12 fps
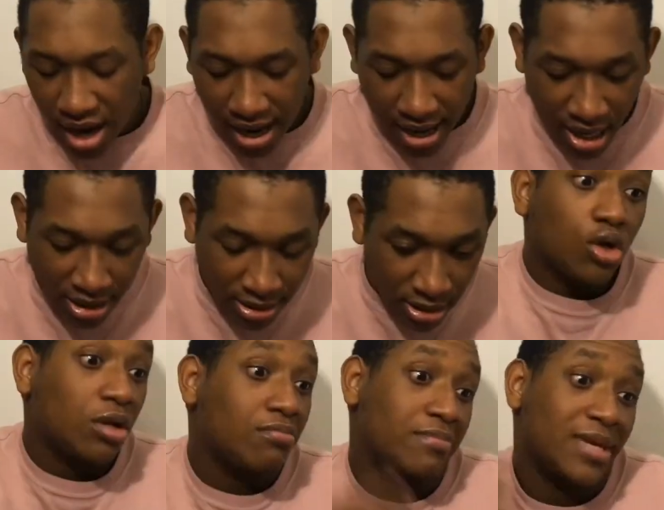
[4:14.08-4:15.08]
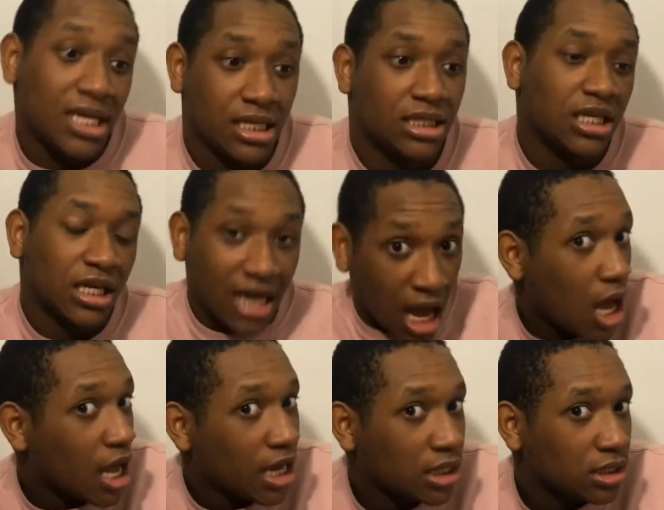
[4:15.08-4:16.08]
and you can meet
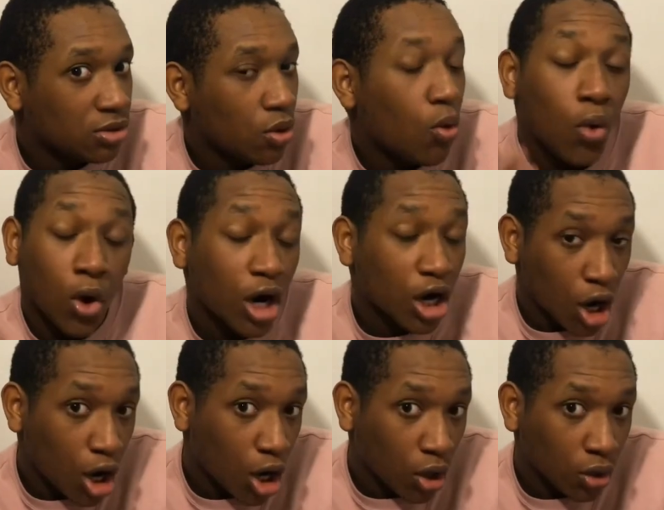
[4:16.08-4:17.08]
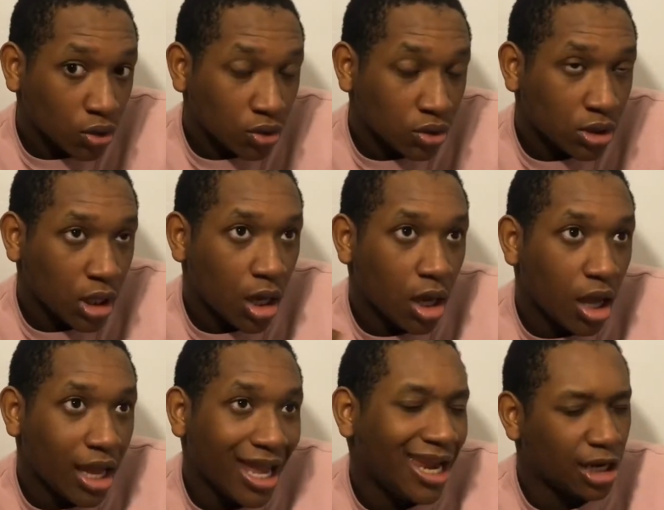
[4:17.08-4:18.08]
guys or girls
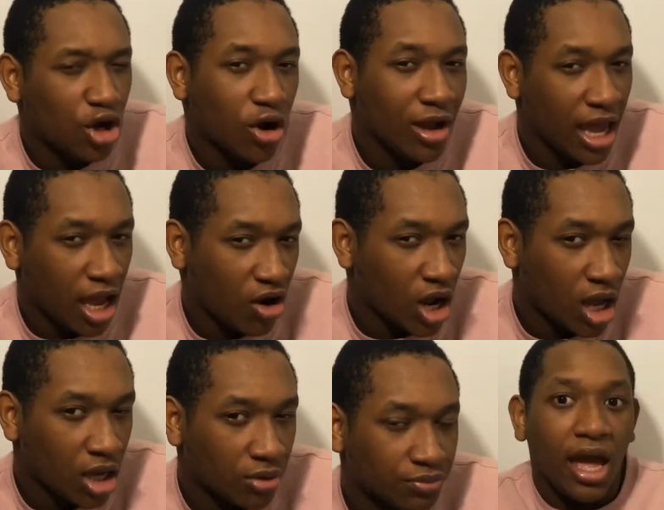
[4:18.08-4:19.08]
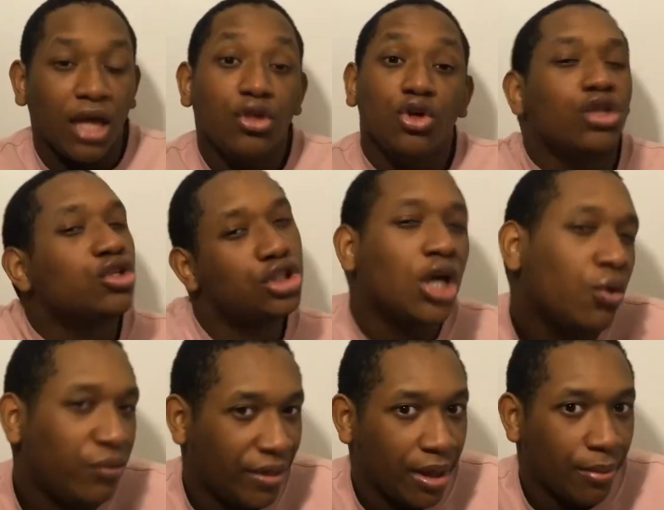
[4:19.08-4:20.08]
in your area, and you can show
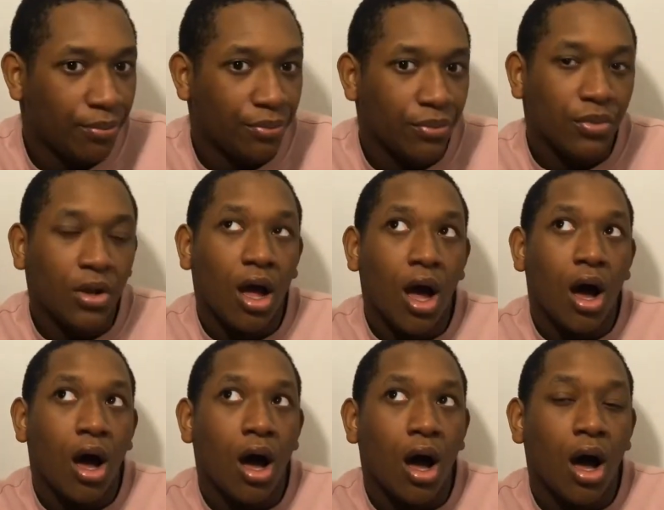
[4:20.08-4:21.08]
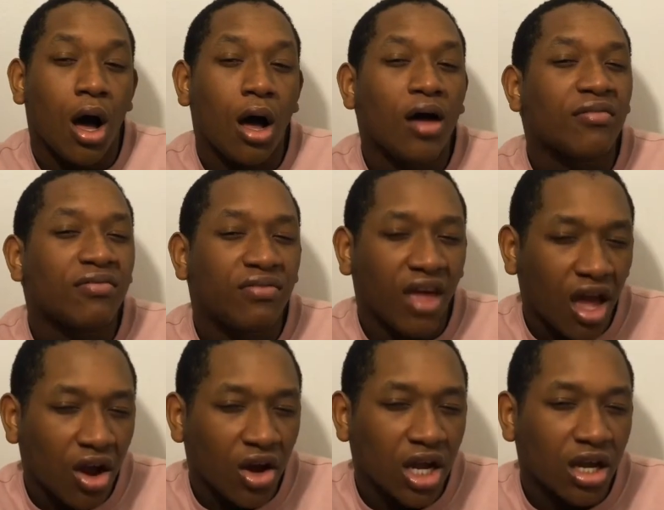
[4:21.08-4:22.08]
them a
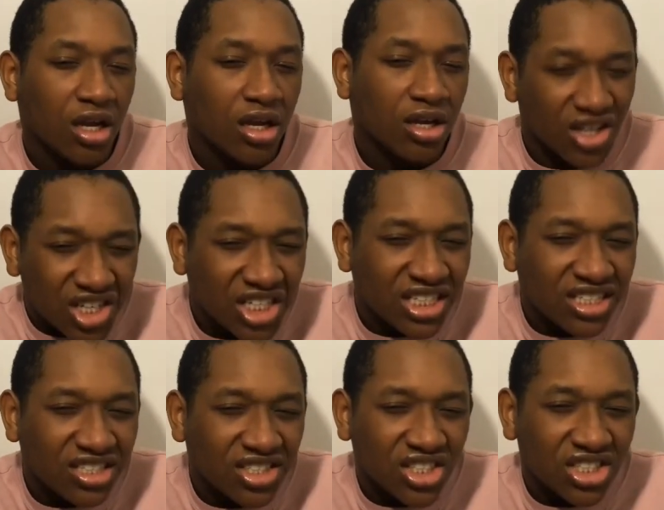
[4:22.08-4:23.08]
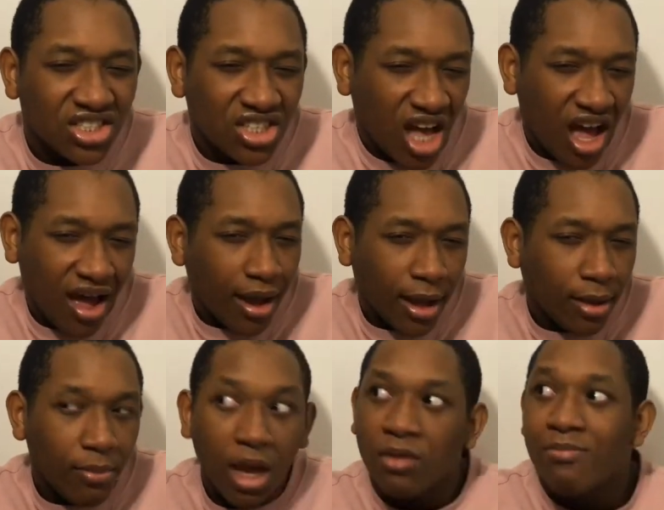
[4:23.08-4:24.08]
very good
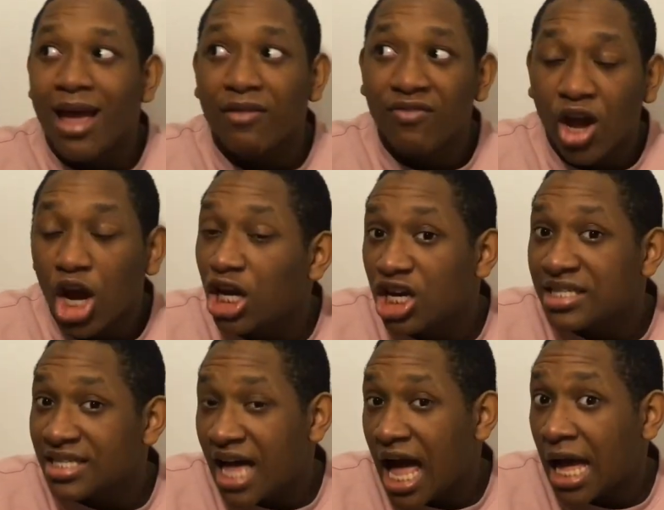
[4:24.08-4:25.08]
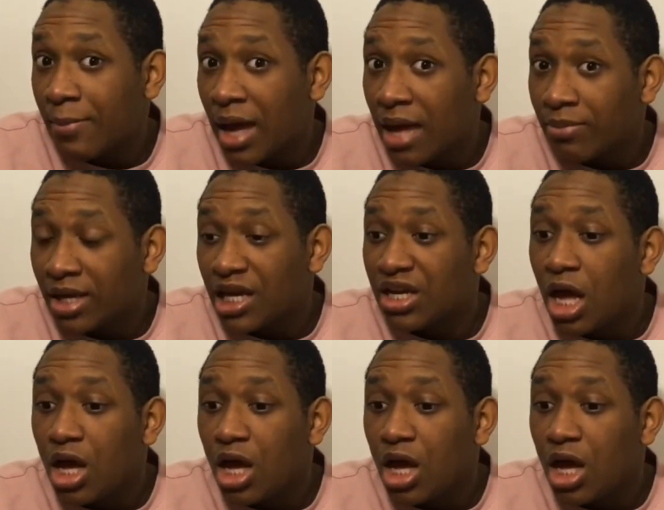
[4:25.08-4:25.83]
time. And by very good time, I mean